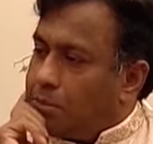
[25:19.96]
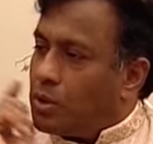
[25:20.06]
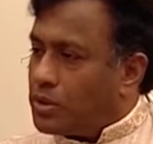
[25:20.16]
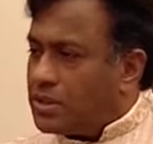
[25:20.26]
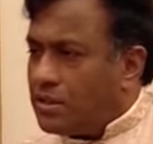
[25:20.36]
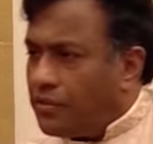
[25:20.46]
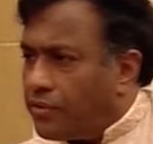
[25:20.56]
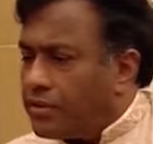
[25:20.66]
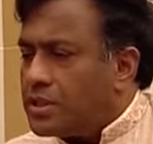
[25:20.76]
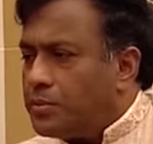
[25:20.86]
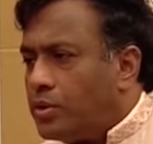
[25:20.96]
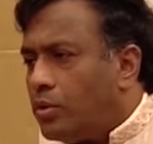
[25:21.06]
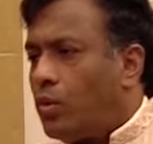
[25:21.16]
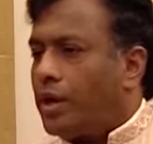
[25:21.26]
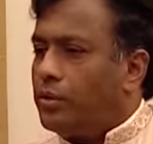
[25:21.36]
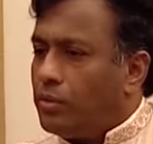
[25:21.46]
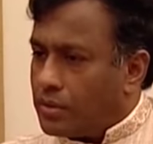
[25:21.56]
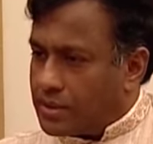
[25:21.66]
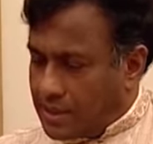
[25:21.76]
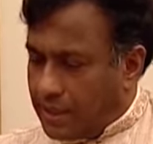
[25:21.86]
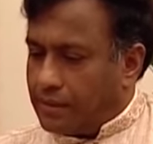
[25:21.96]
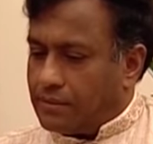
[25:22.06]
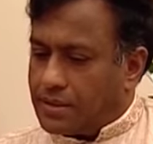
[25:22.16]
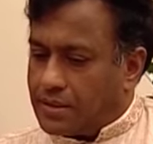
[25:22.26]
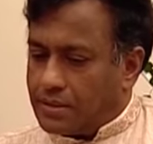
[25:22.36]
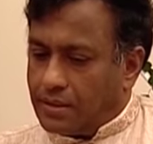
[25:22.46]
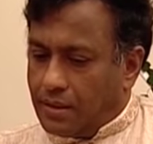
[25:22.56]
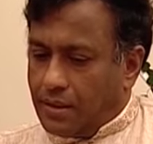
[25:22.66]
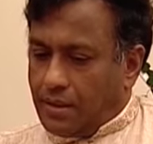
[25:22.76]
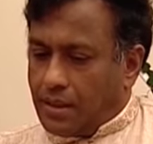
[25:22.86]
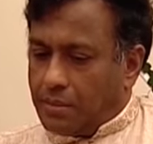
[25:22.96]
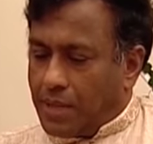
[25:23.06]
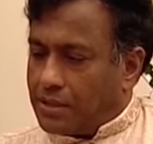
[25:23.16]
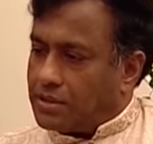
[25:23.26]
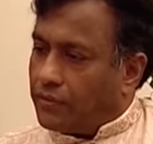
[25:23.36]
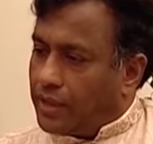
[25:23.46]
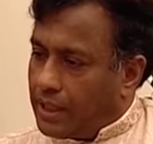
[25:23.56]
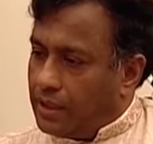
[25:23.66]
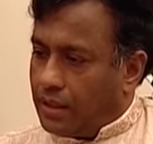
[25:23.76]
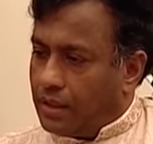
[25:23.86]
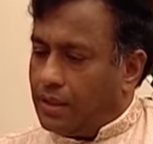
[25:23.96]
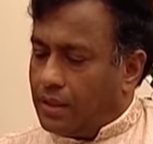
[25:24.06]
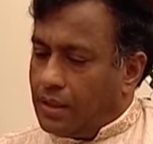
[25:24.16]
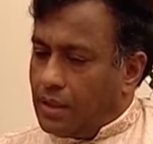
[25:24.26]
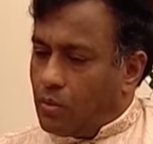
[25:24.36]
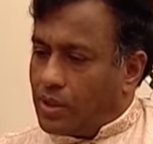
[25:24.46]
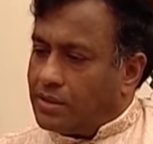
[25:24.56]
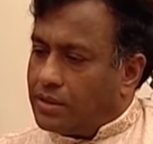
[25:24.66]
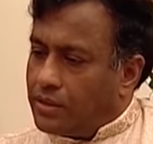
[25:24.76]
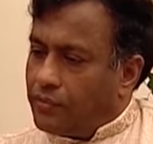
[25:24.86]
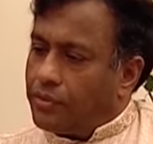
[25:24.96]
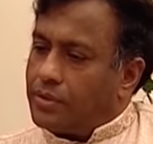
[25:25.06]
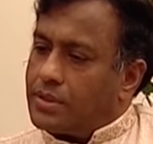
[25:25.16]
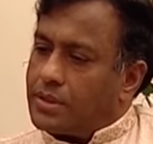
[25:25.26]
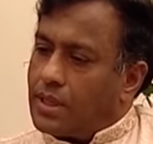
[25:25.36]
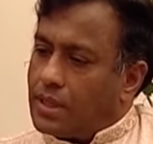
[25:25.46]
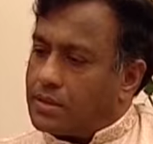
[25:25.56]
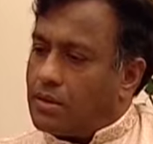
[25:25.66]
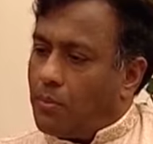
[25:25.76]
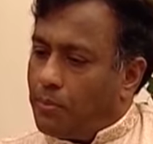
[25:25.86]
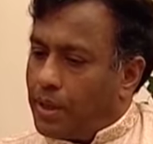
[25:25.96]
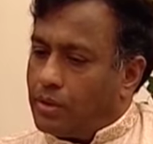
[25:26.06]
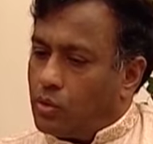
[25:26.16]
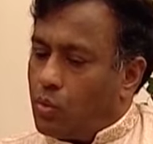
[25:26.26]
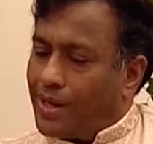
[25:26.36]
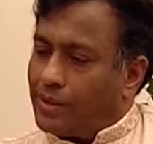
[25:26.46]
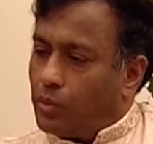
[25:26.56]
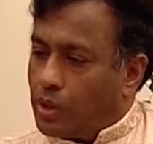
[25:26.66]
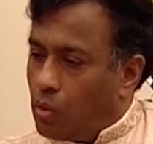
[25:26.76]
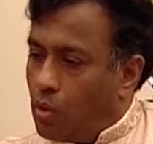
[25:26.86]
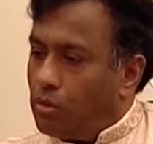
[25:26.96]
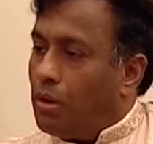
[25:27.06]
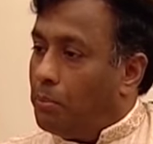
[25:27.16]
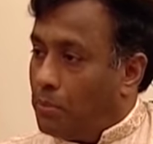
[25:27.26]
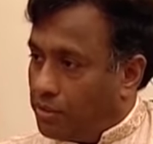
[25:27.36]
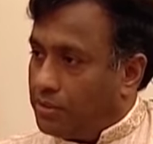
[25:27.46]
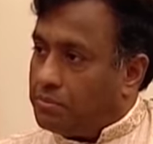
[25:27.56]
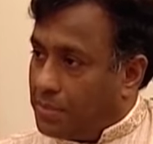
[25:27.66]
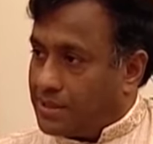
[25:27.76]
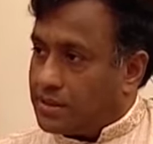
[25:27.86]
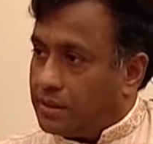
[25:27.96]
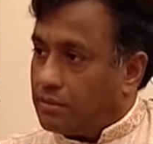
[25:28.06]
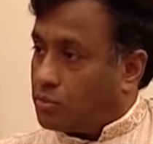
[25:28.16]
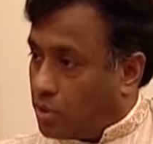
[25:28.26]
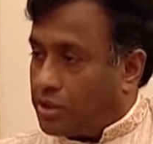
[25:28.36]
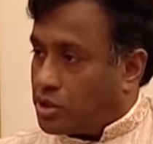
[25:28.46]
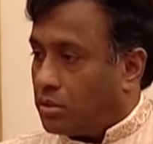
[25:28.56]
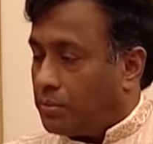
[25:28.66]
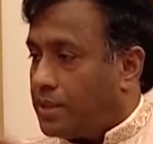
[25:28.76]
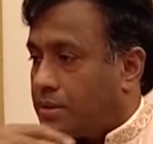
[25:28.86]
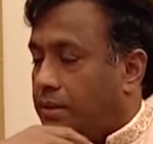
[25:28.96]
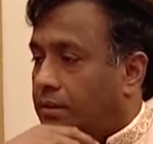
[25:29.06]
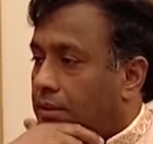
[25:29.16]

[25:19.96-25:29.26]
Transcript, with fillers: But there is a difference between what you are telling us in matters of healing. What is the difference as compared to what we call modern medicine or traditional medicine?